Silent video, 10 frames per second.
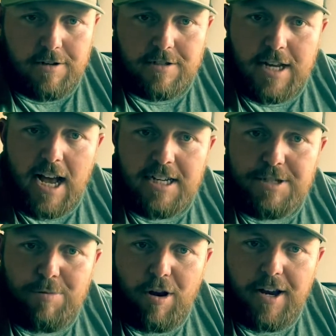is I
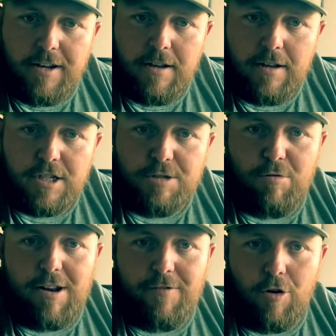sprayed
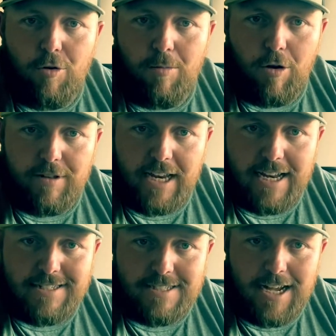spray foam on the
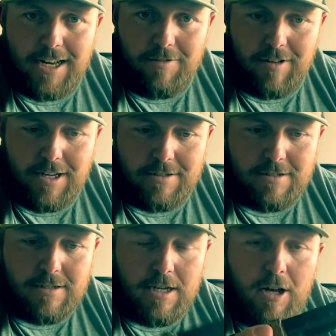inside of these.
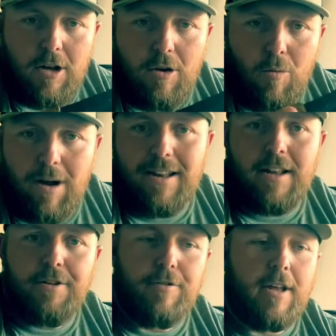Why did I
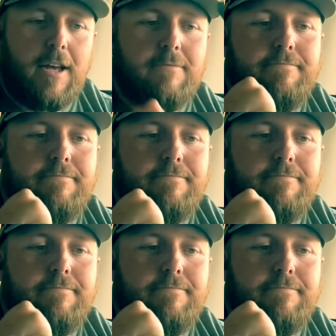do that?